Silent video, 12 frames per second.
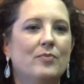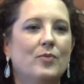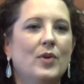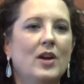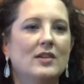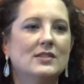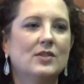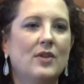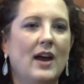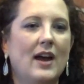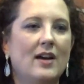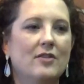We also
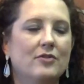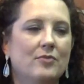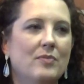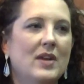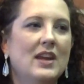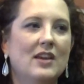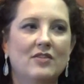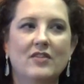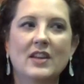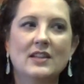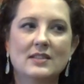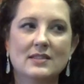have many
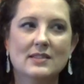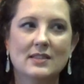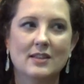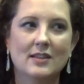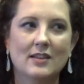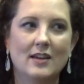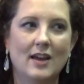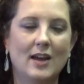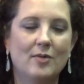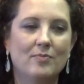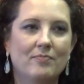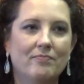events
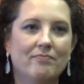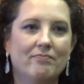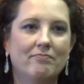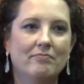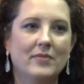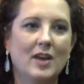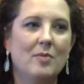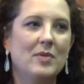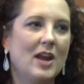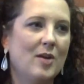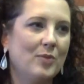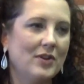
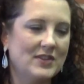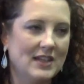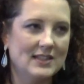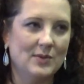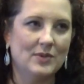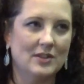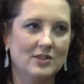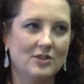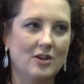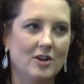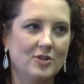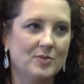coming up. We have Dancing with the
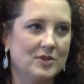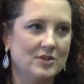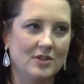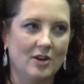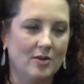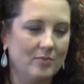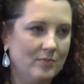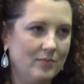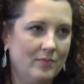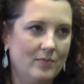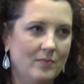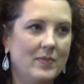Stars, which is our
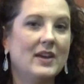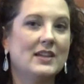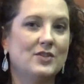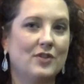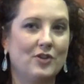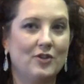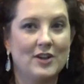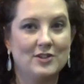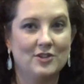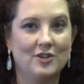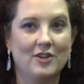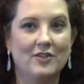biggest
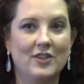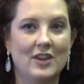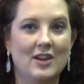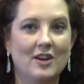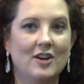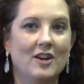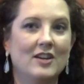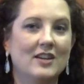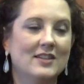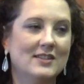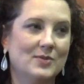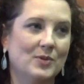fundraiser of the year, and
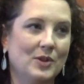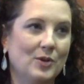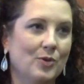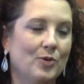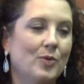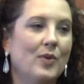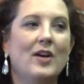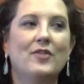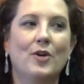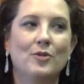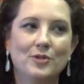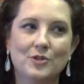it's really cool. We'll have
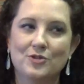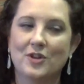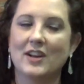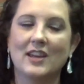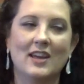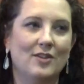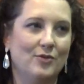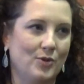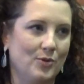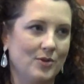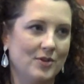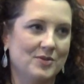Colton's Run again, of
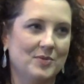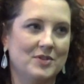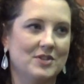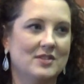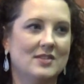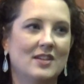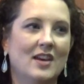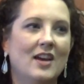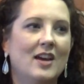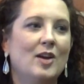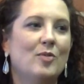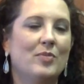course, which is
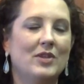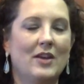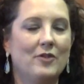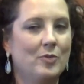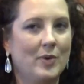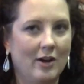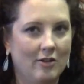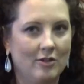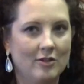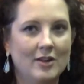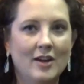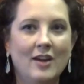beloved by all.